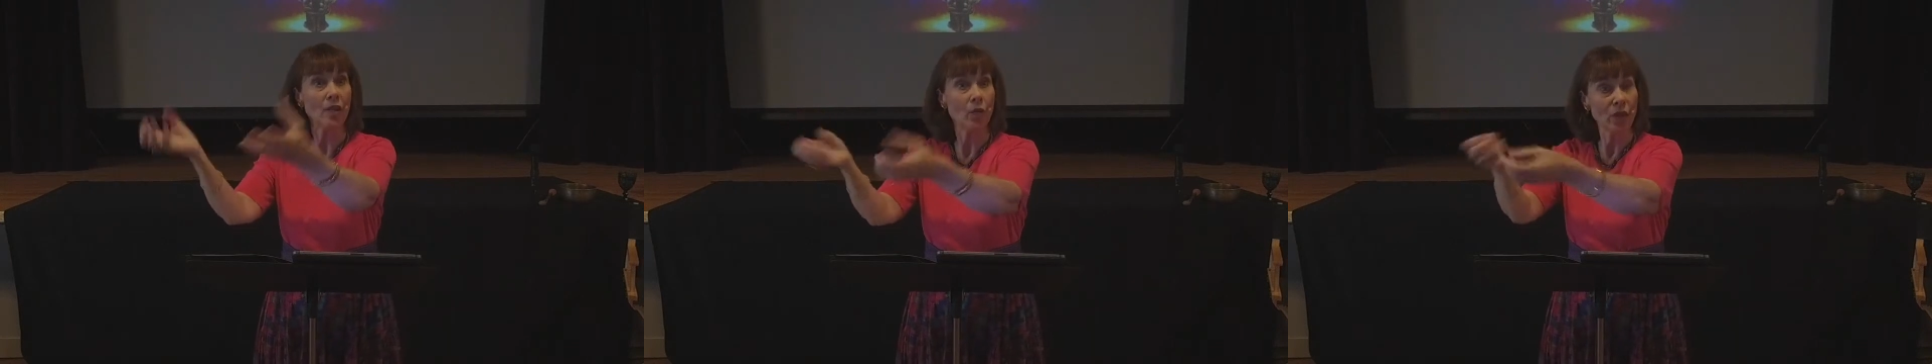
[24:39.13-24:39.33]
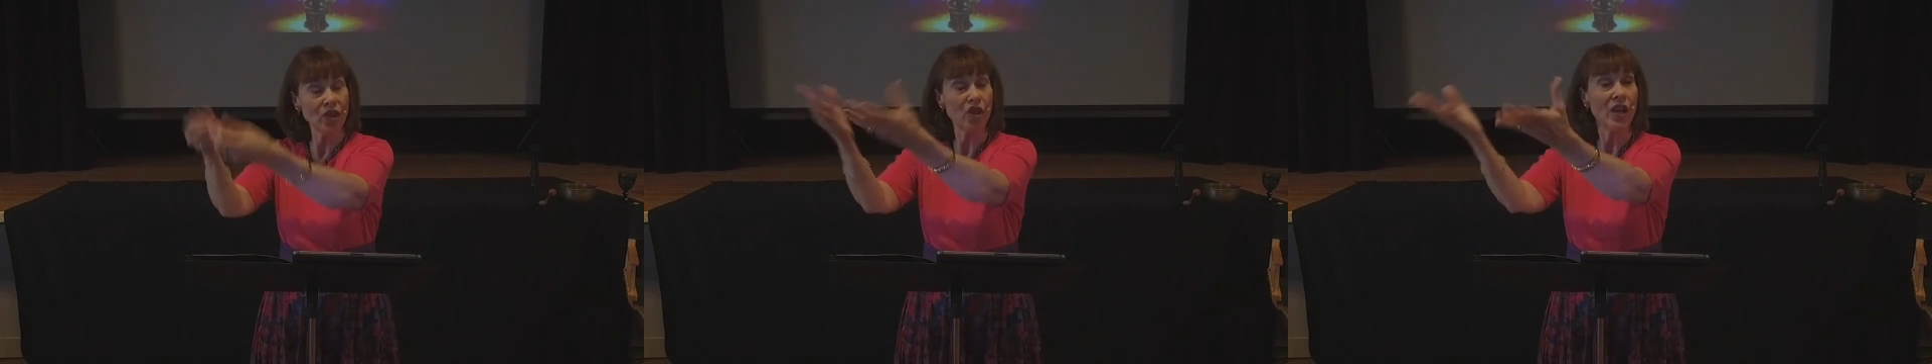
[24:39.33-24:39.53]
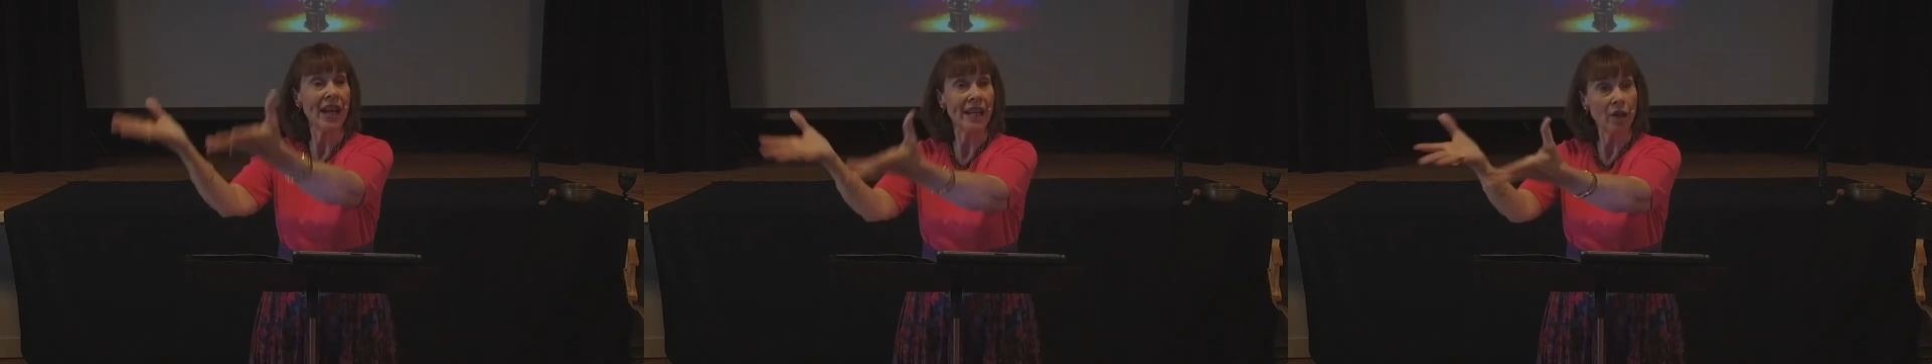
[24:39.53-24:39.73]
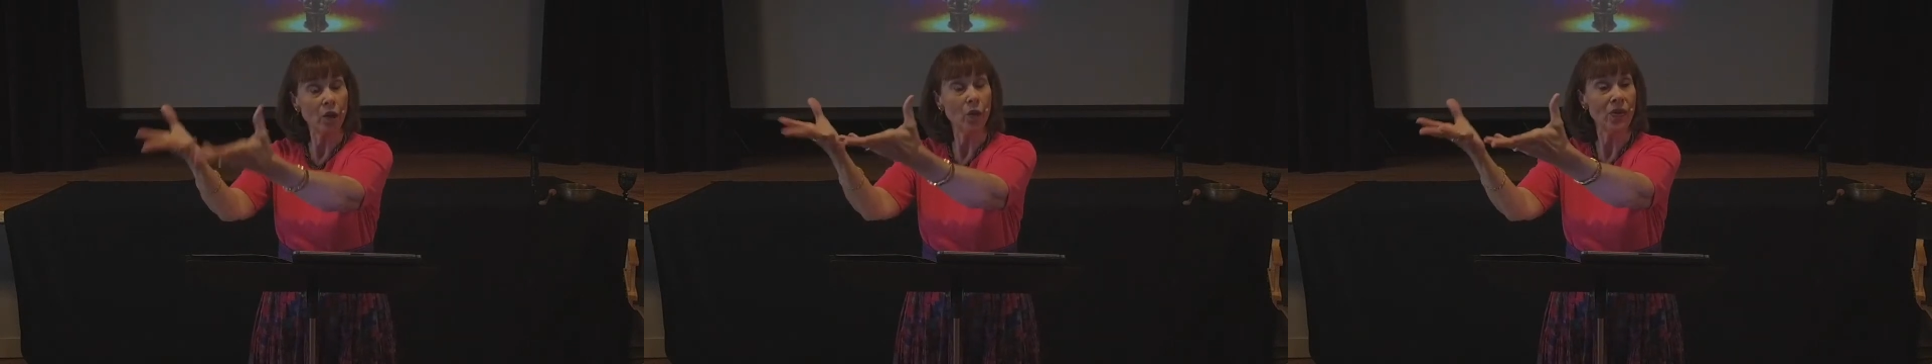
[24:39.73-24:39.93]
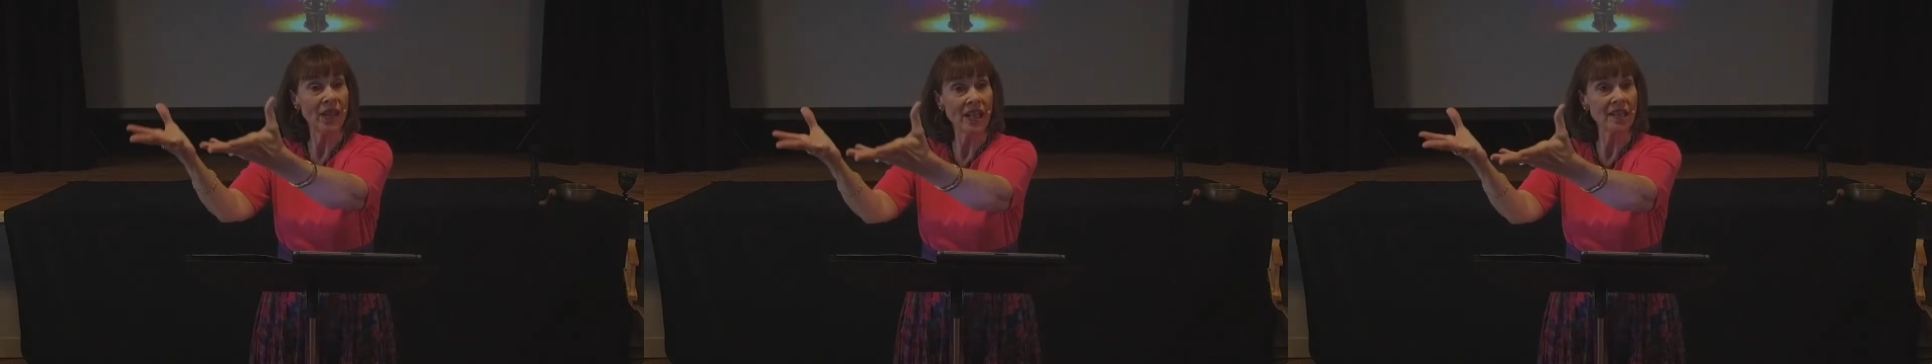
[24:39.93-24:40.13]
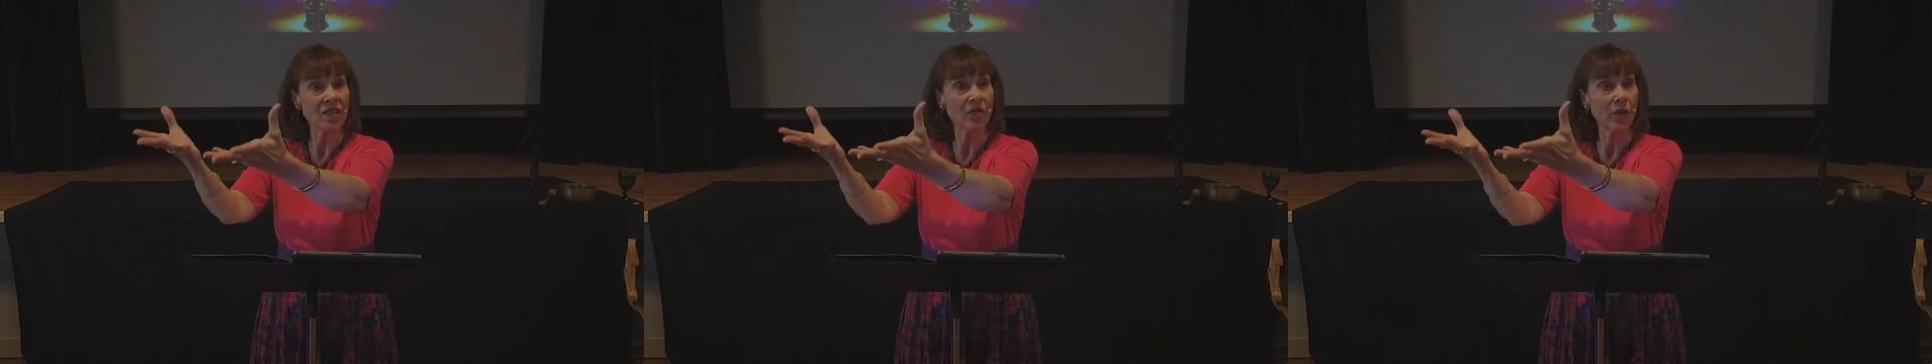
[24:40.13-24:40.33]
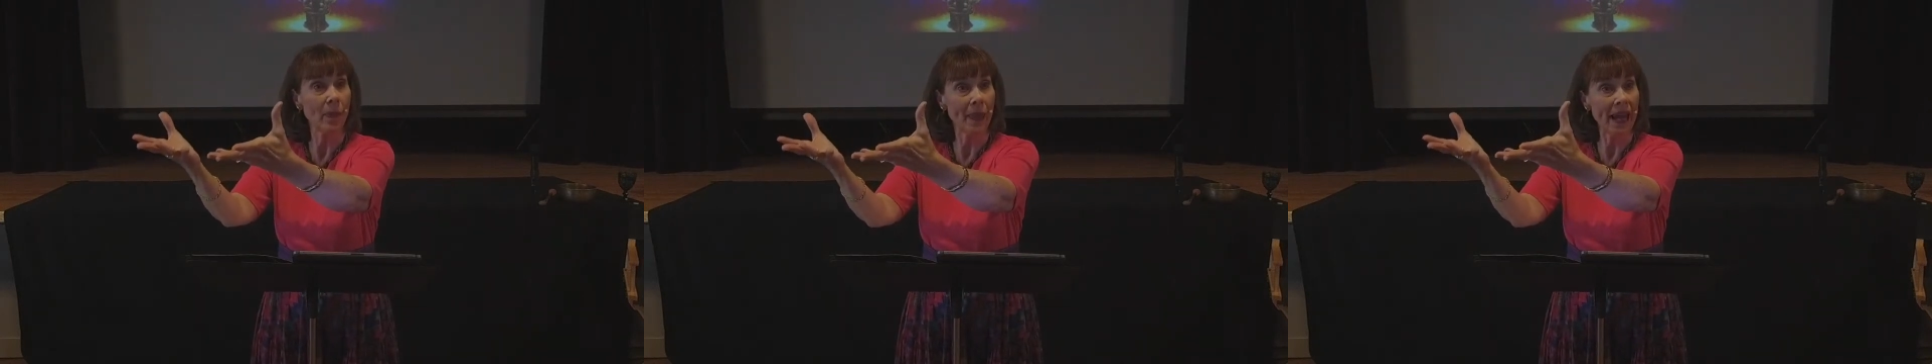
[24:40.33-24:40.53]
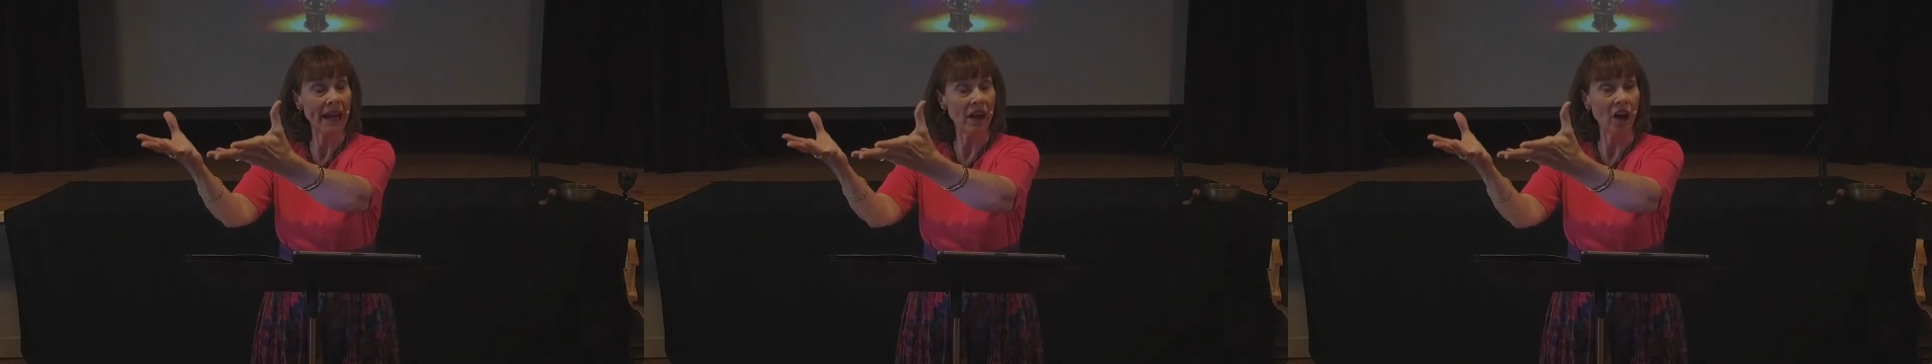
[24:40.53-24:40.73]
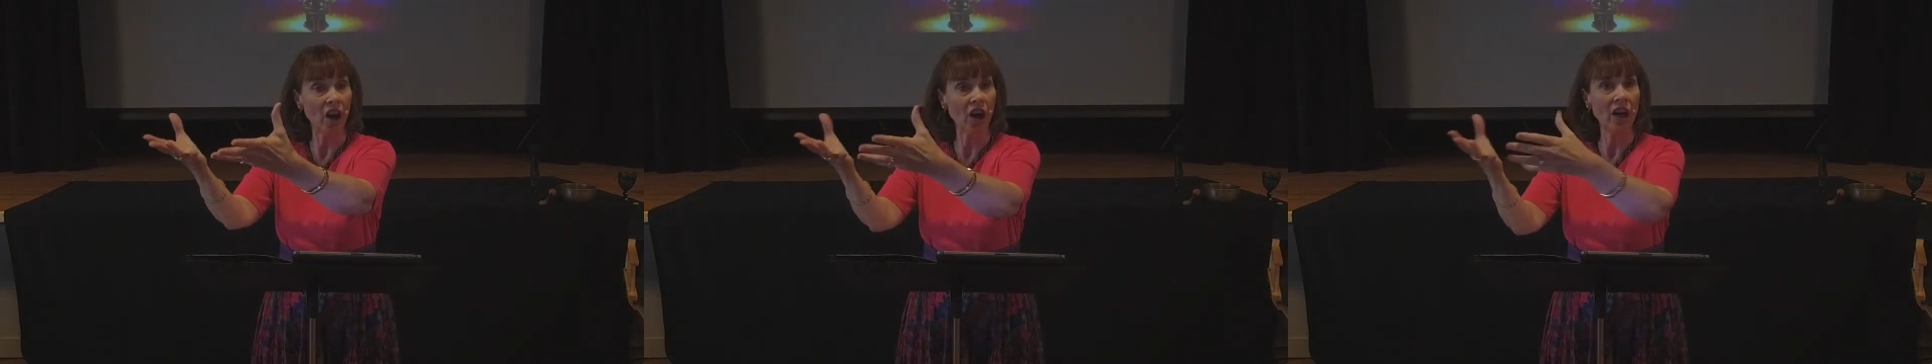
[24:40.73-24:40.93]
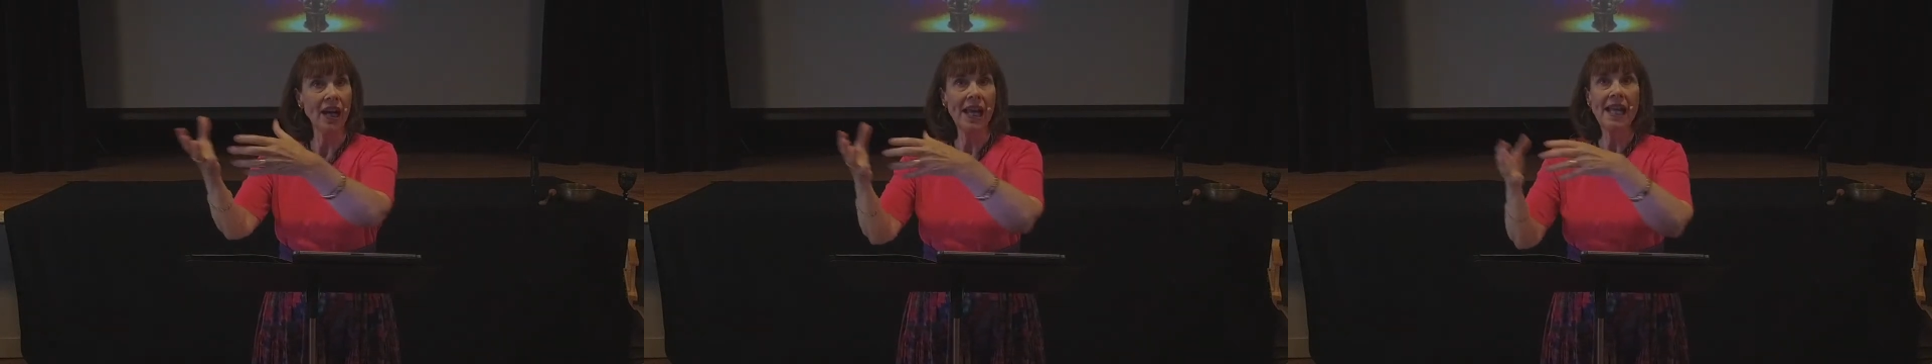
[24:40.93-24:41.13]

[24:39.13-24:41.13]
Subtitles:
originate new things from there.